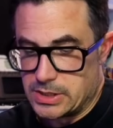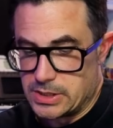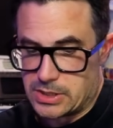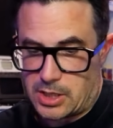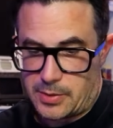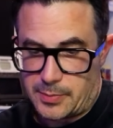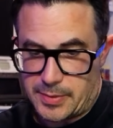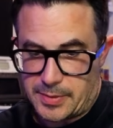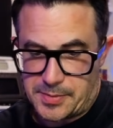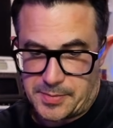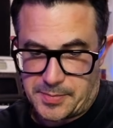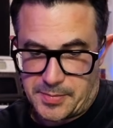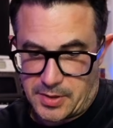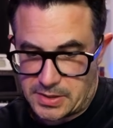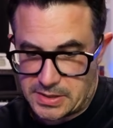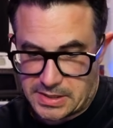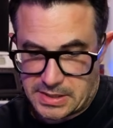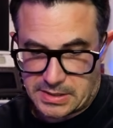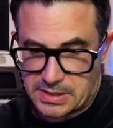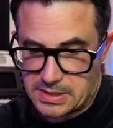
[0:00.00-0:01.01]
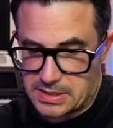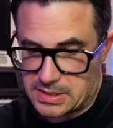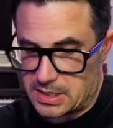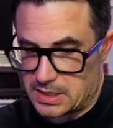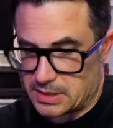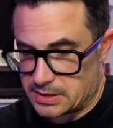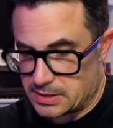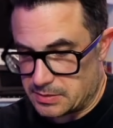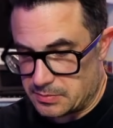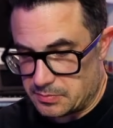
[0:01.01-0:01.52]
just open up the box, get this
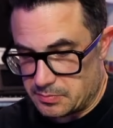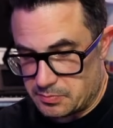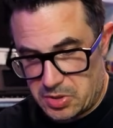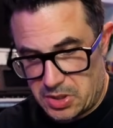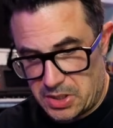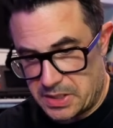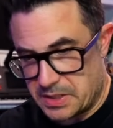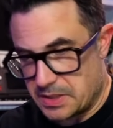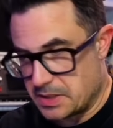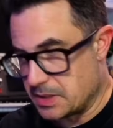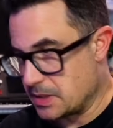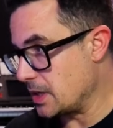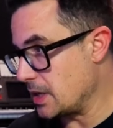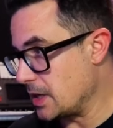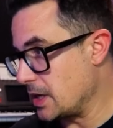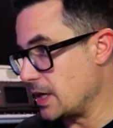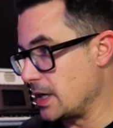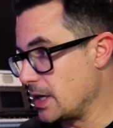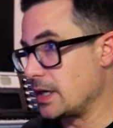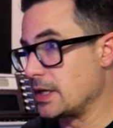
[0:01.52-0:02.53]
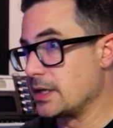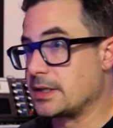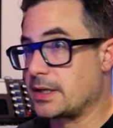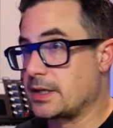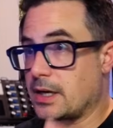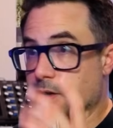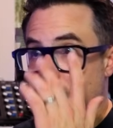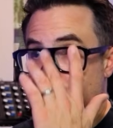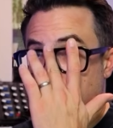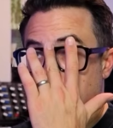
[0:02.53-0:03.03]
out, plug it in, and
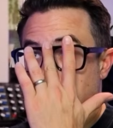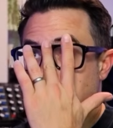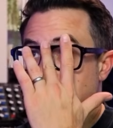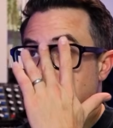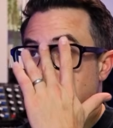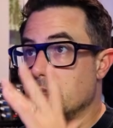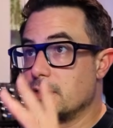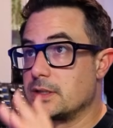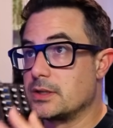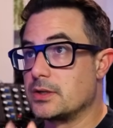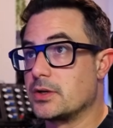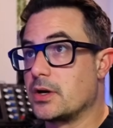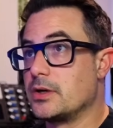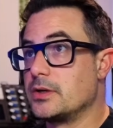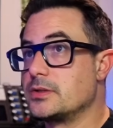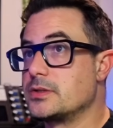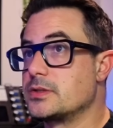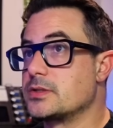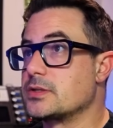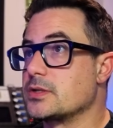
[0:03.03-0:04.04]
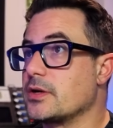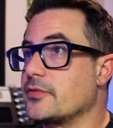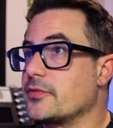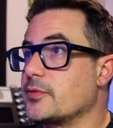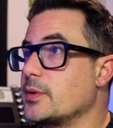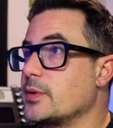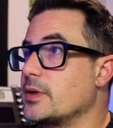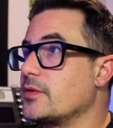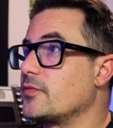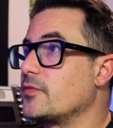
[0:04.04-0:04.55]
download the Node
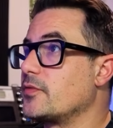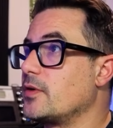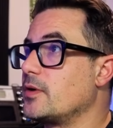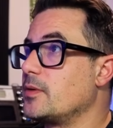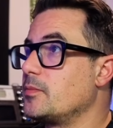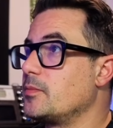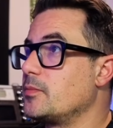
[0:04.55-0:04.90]
software from